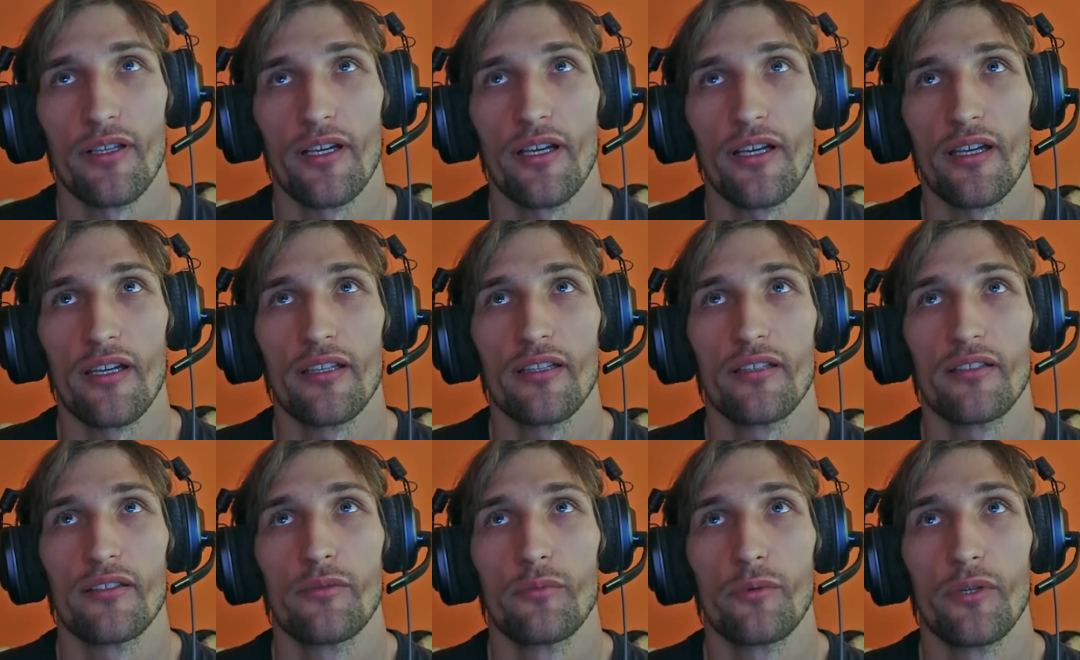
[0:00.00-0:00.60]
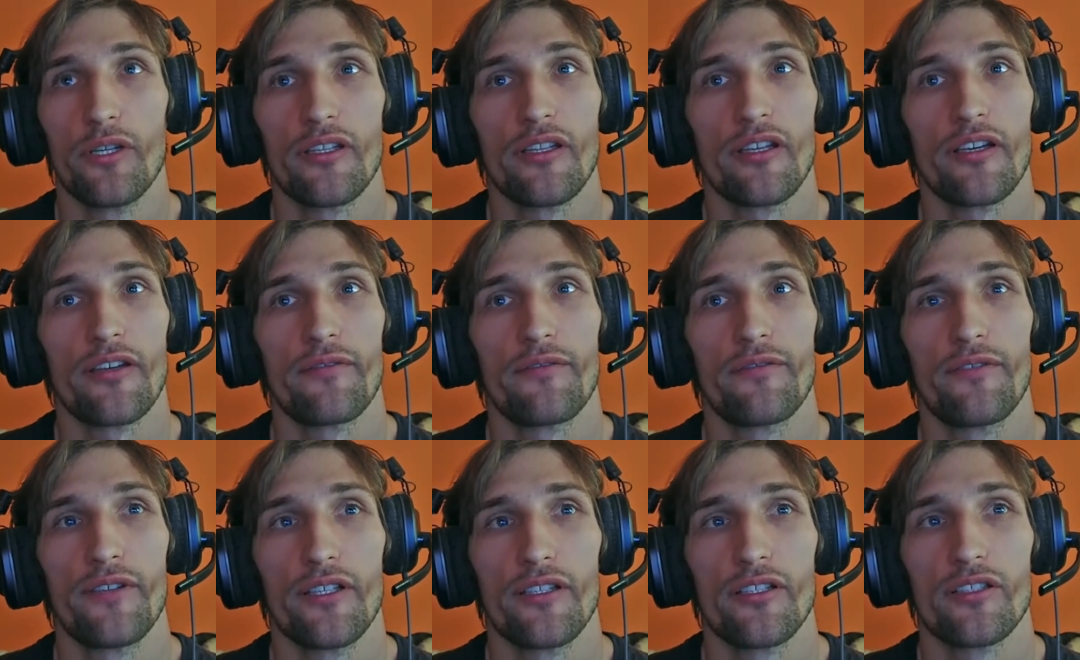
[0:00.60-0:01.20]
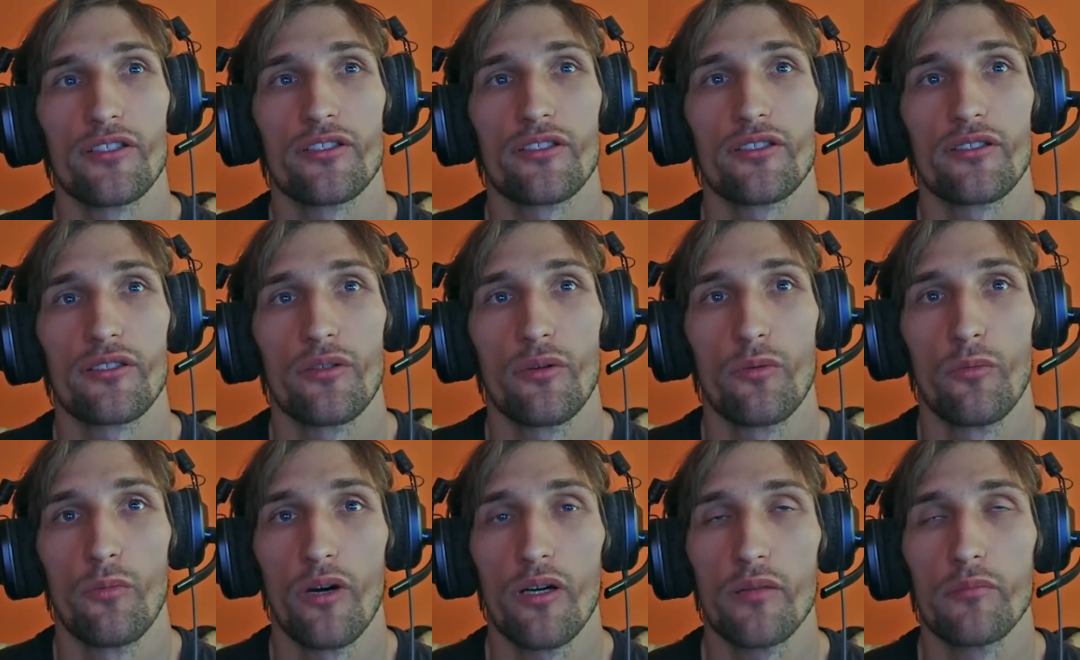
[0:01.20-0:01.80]
And when I finished
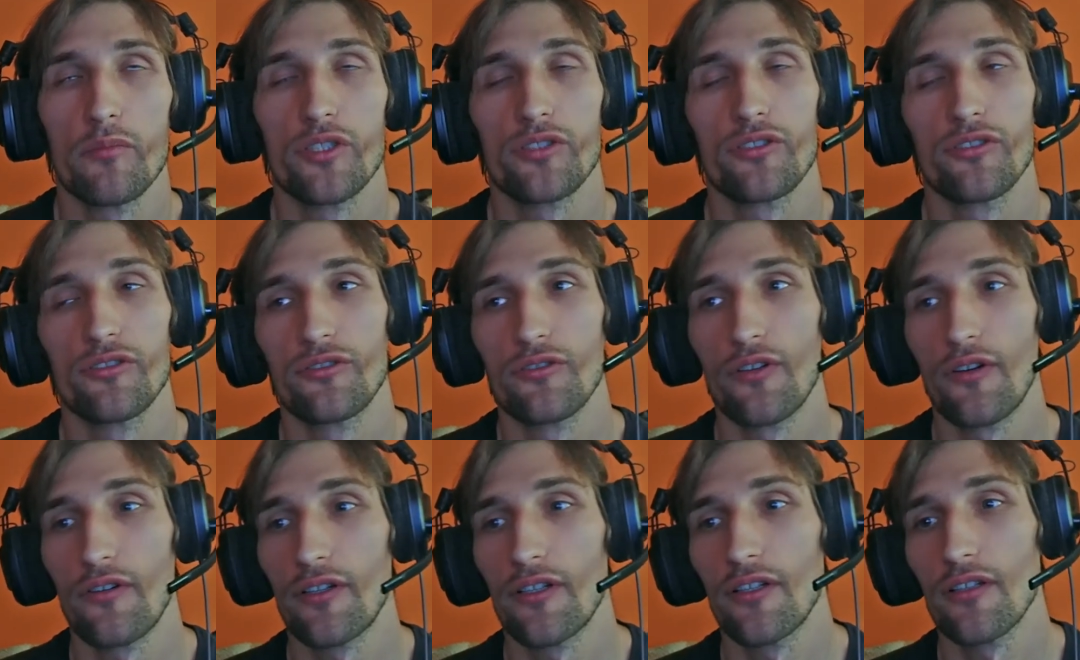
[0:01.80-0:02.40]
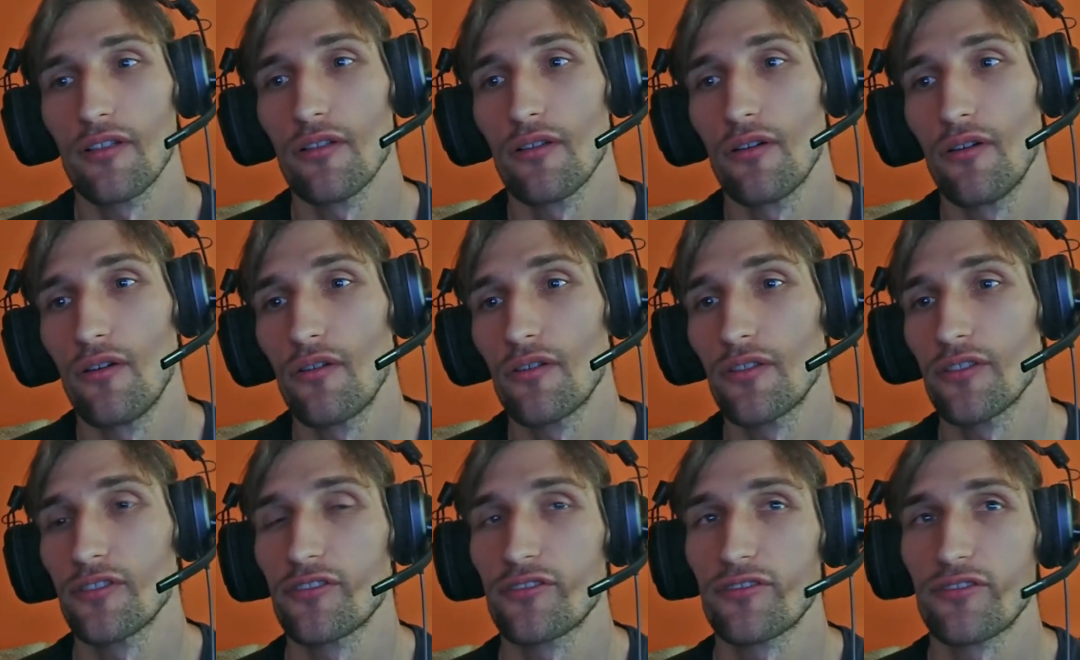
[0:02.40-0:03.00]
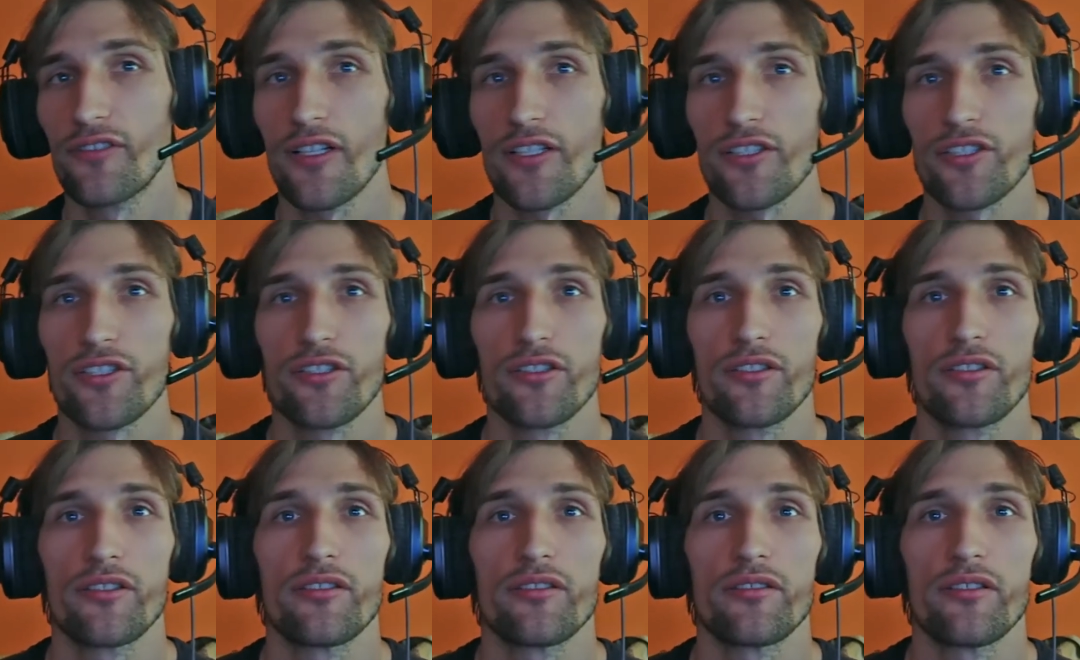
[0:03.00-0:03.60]
one more tutorial or
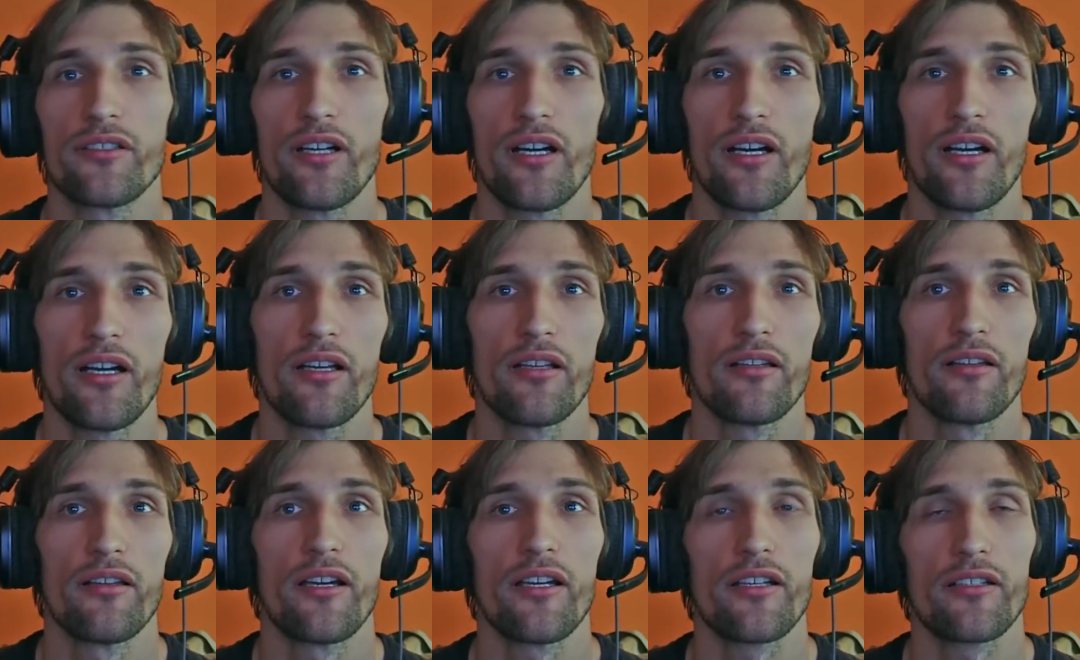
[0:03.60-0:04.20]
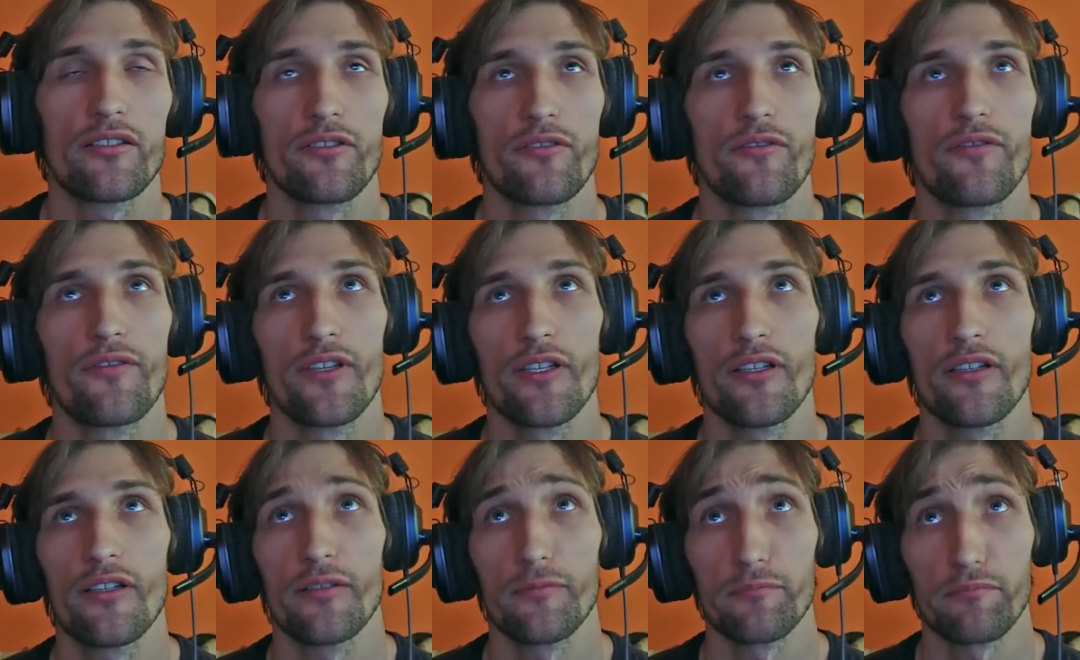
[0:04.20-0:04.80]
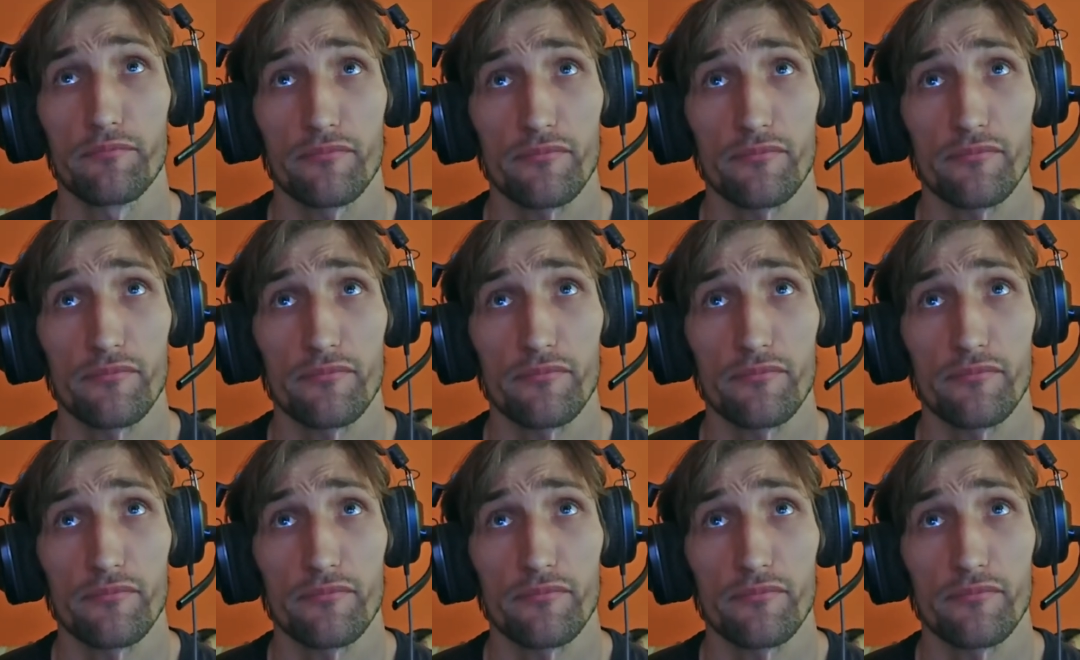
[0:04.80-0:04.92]
instruction, I like to think